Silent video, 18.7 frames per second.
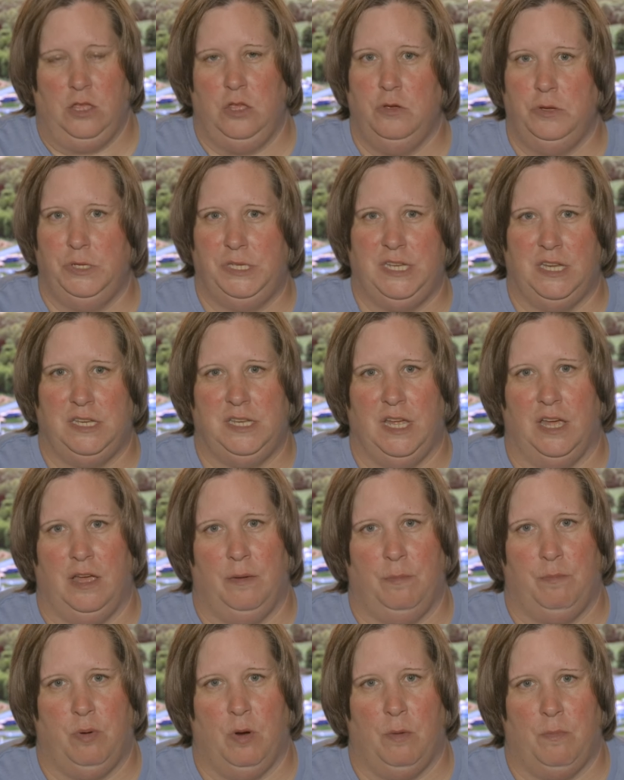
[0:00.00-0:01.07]
used it
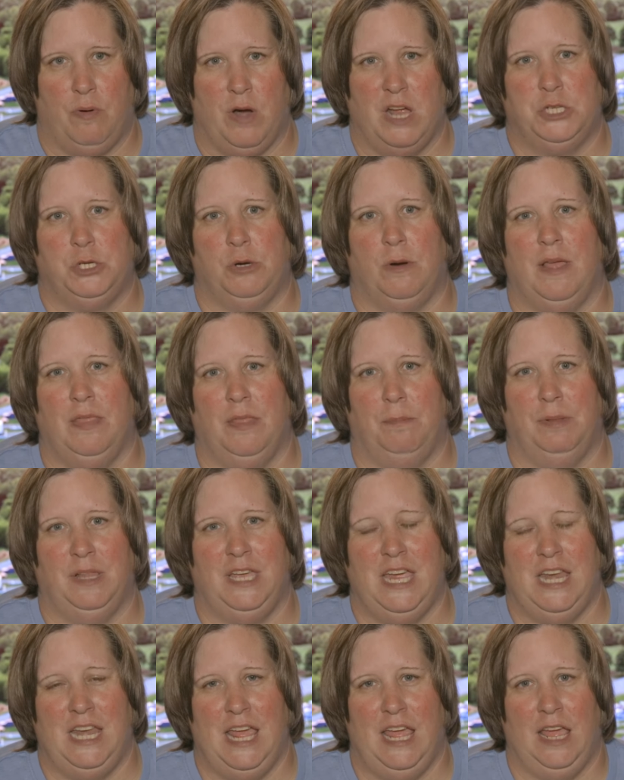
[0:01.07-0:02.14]
to put pressure on the
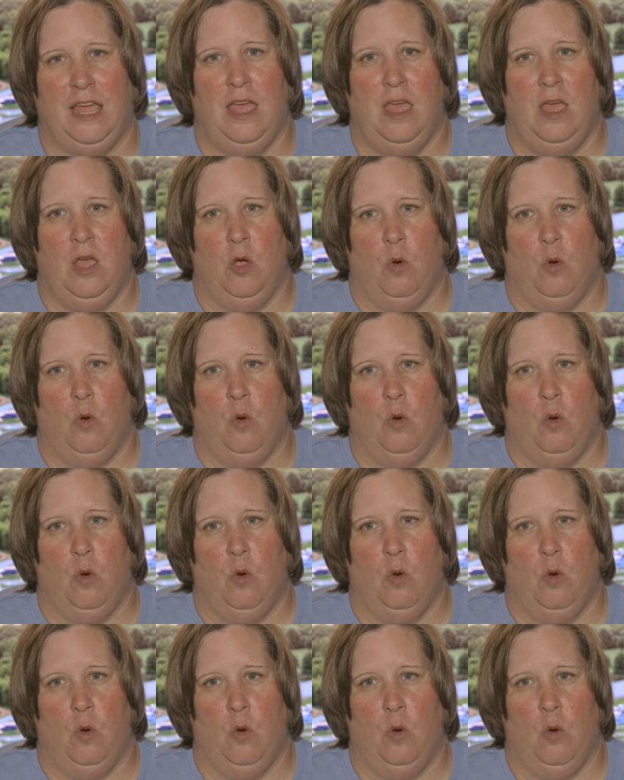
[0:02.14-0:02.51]
bleeding.